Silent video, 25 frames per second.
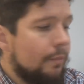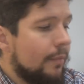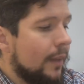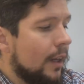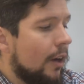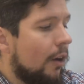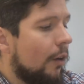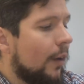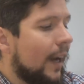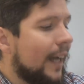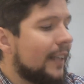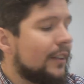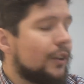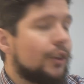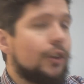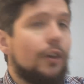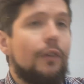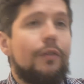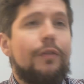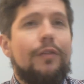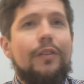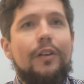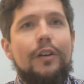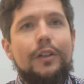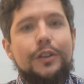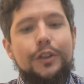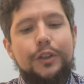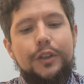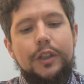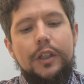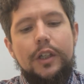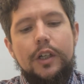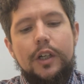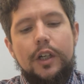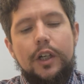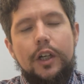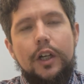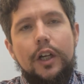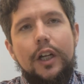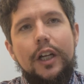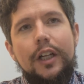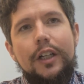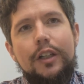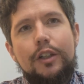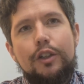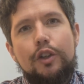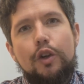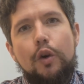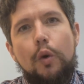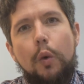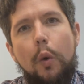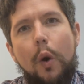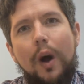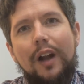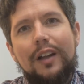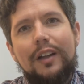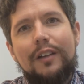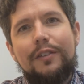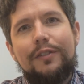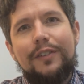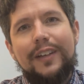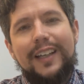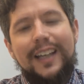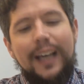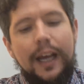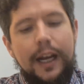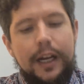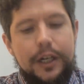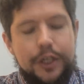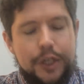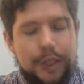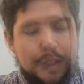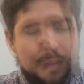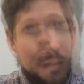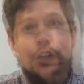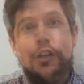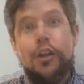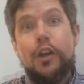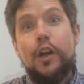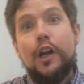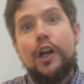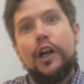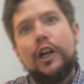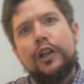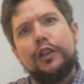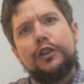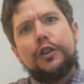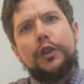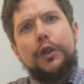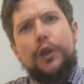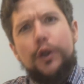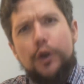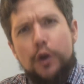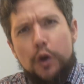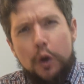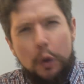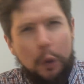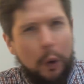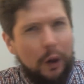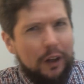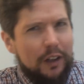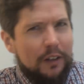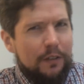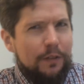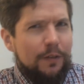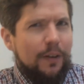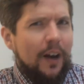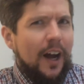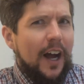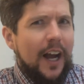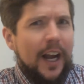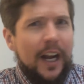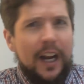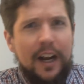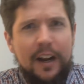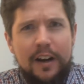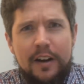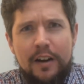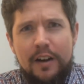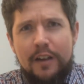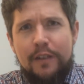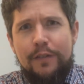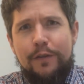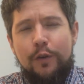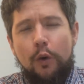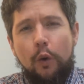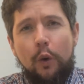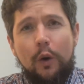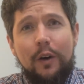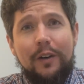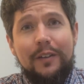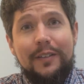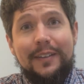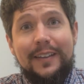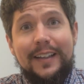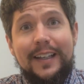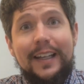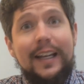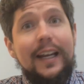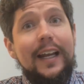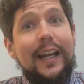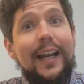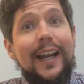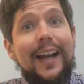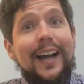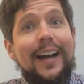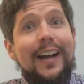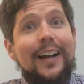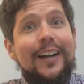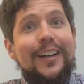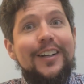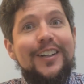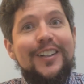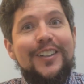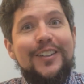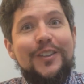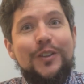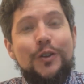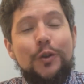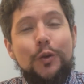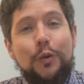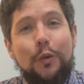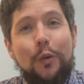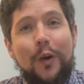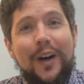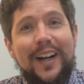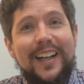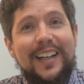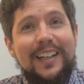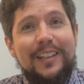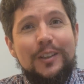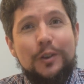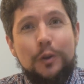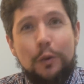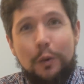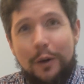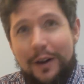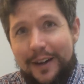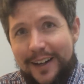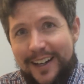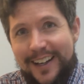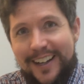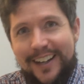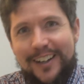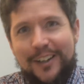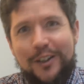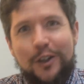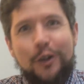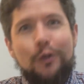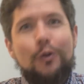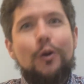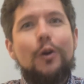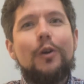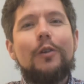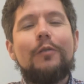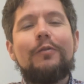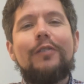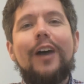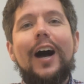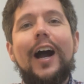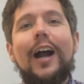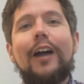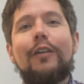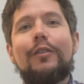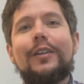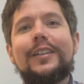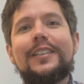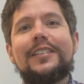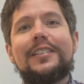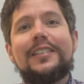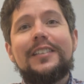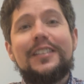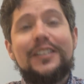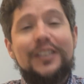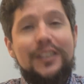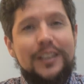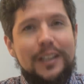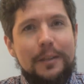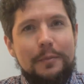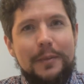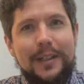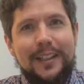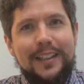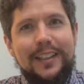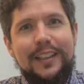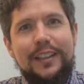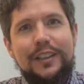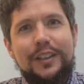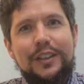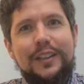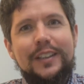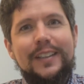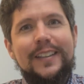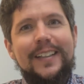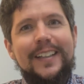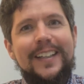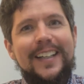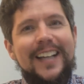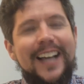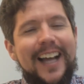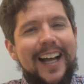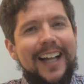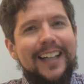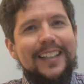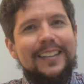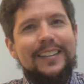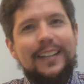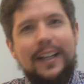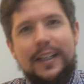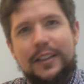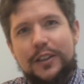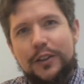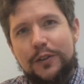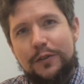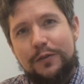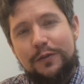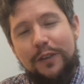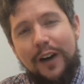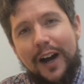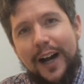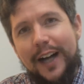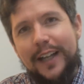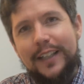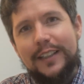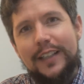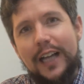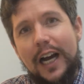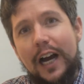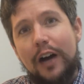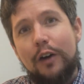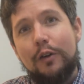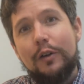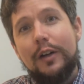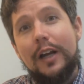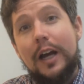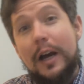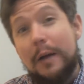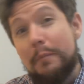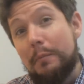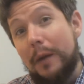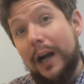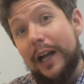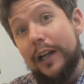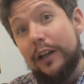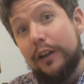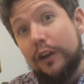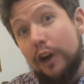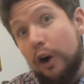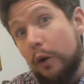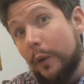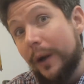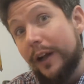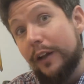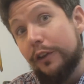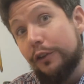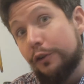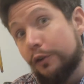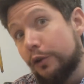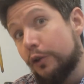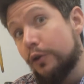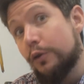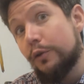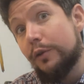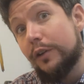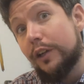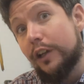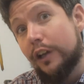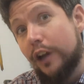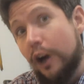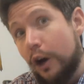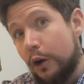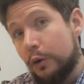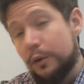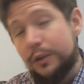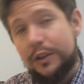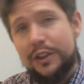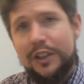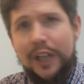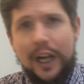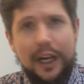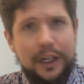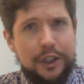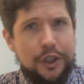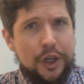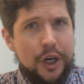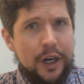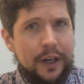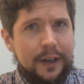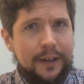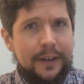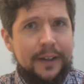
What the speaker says: Okay, so first, qualifications. Do you qualify for the 2020 coronavirus stimulus? Let's find out by going through the code section.